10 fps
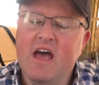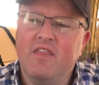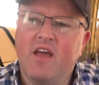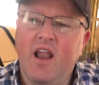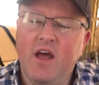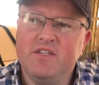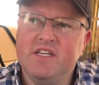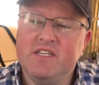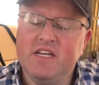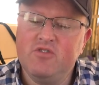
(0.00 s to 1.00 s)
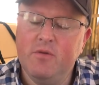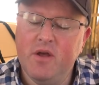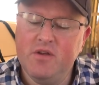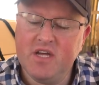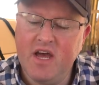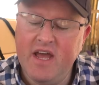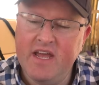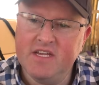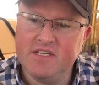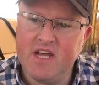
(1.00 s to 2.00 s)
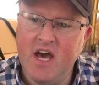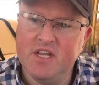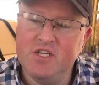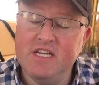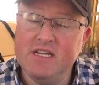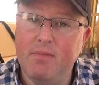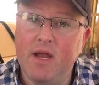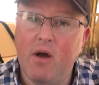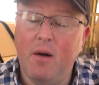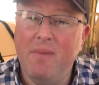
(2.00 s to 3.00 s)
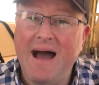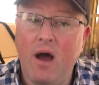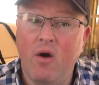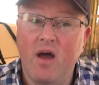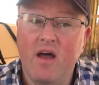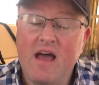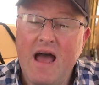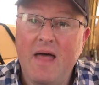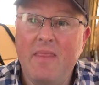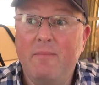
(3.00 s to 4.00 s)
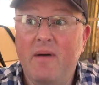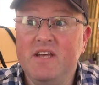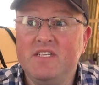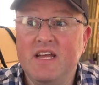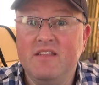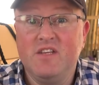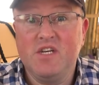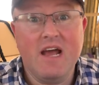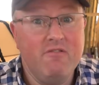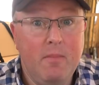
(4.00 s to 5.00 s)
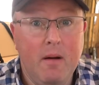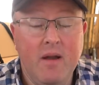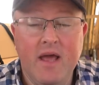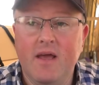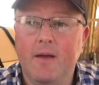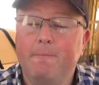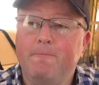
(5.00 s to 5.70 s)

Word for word: The closest distributor is uh, GWL Power, and they're based in the Czech Republic.